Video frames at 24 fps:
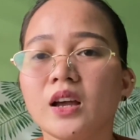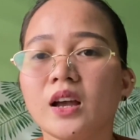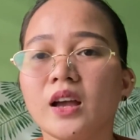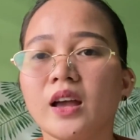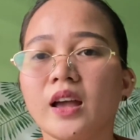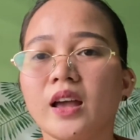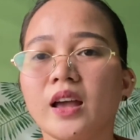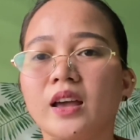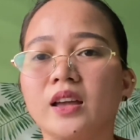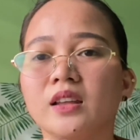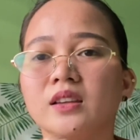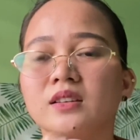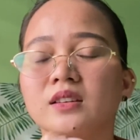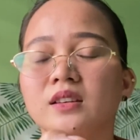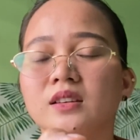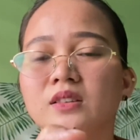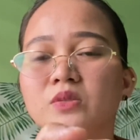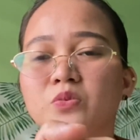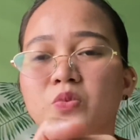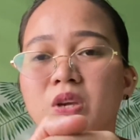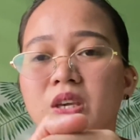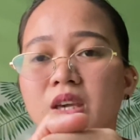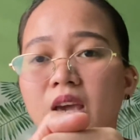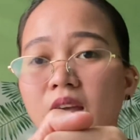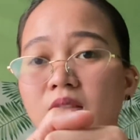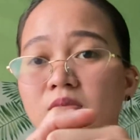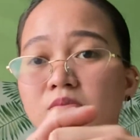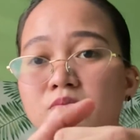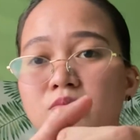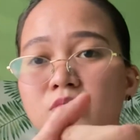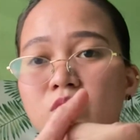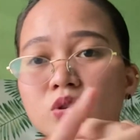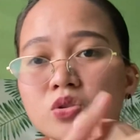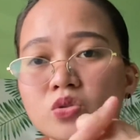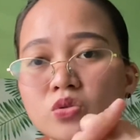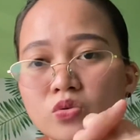and we can't
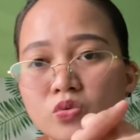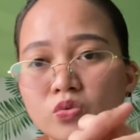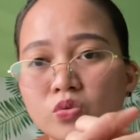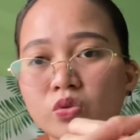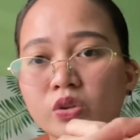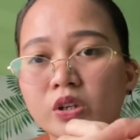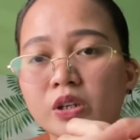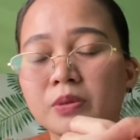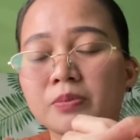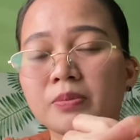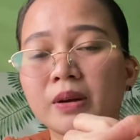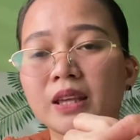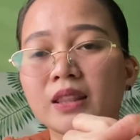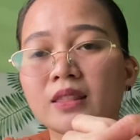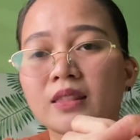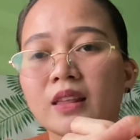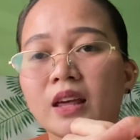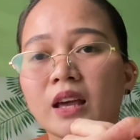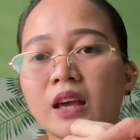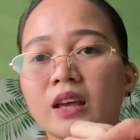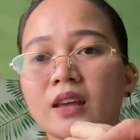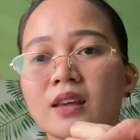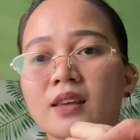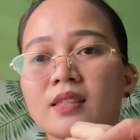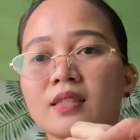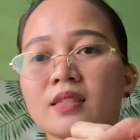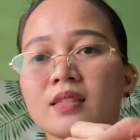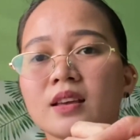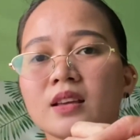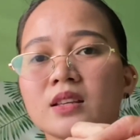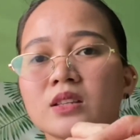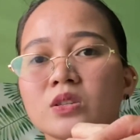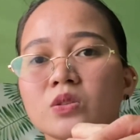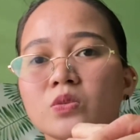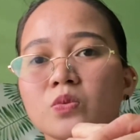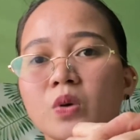be sure by then.
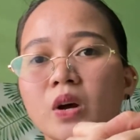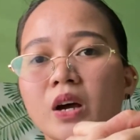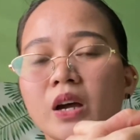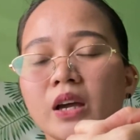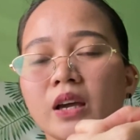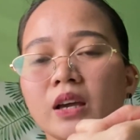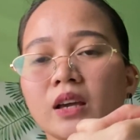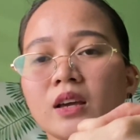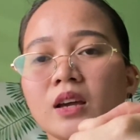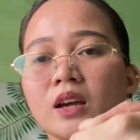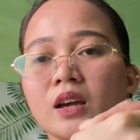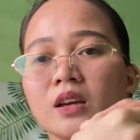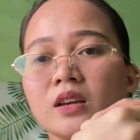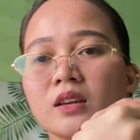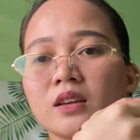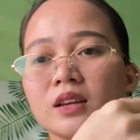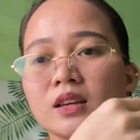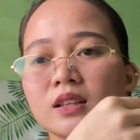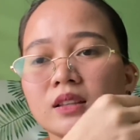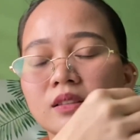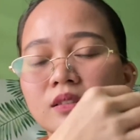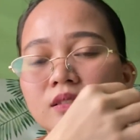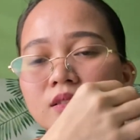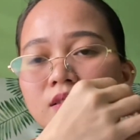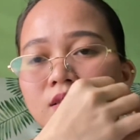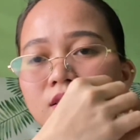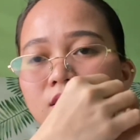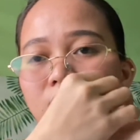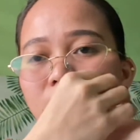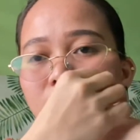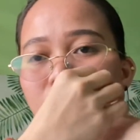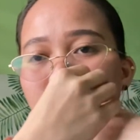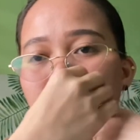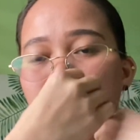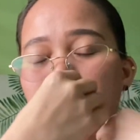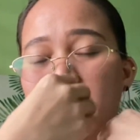That's why the
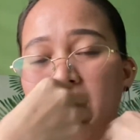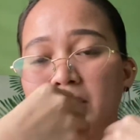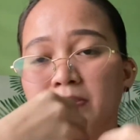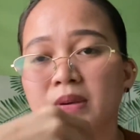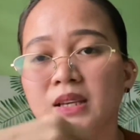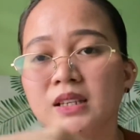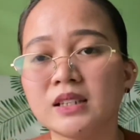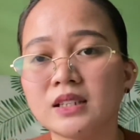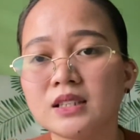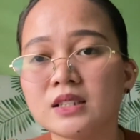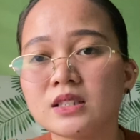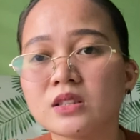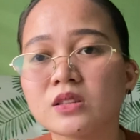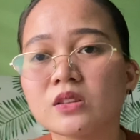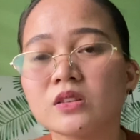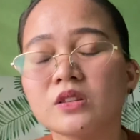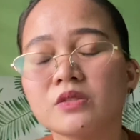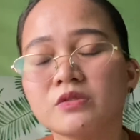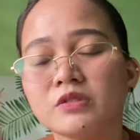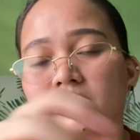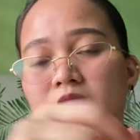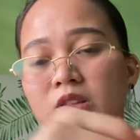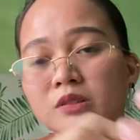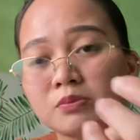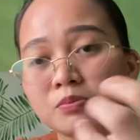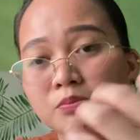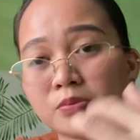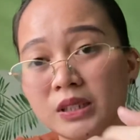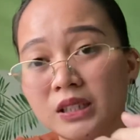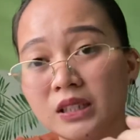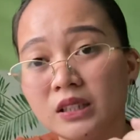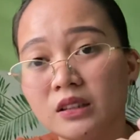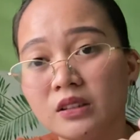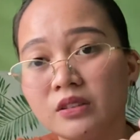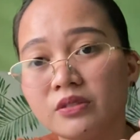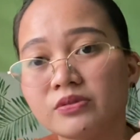baby needs to be
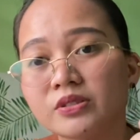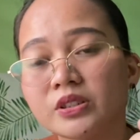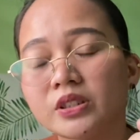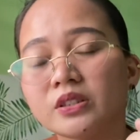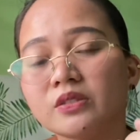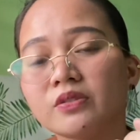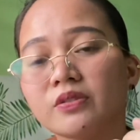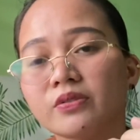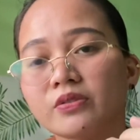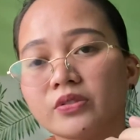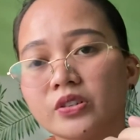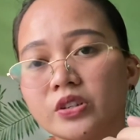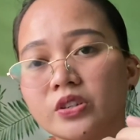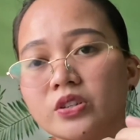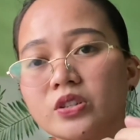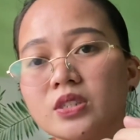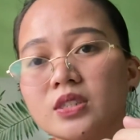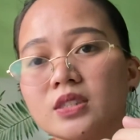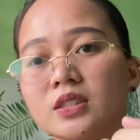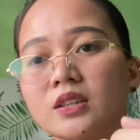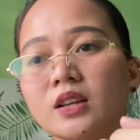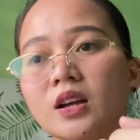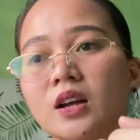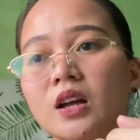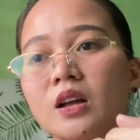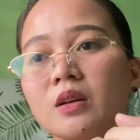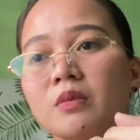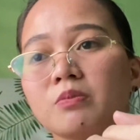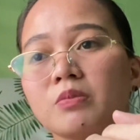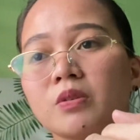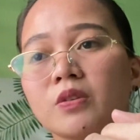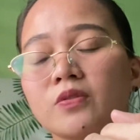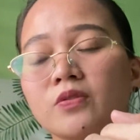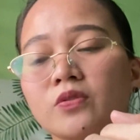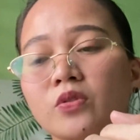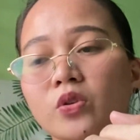delivered first
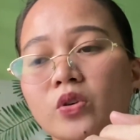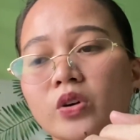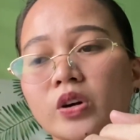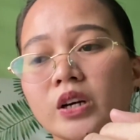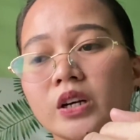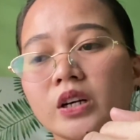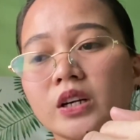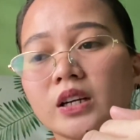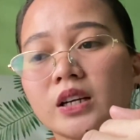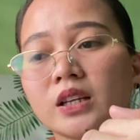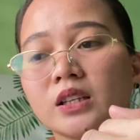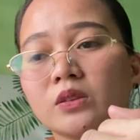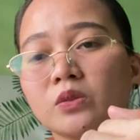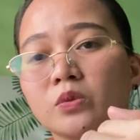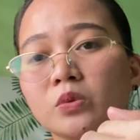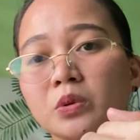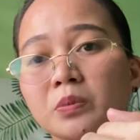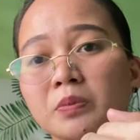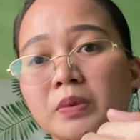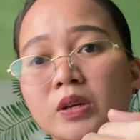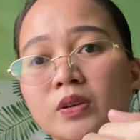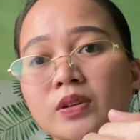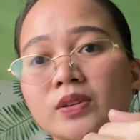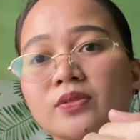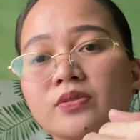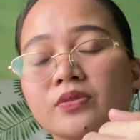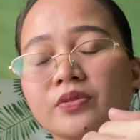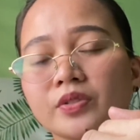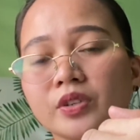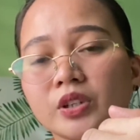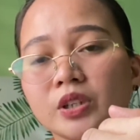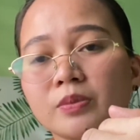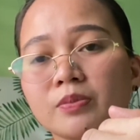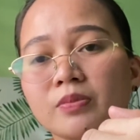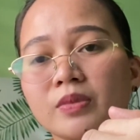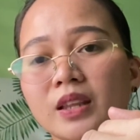before it will be
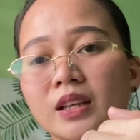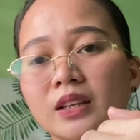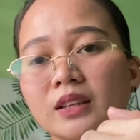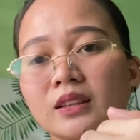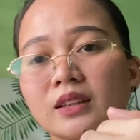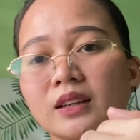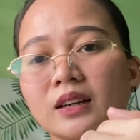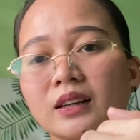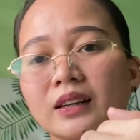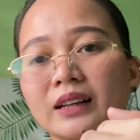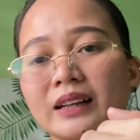confirmed that the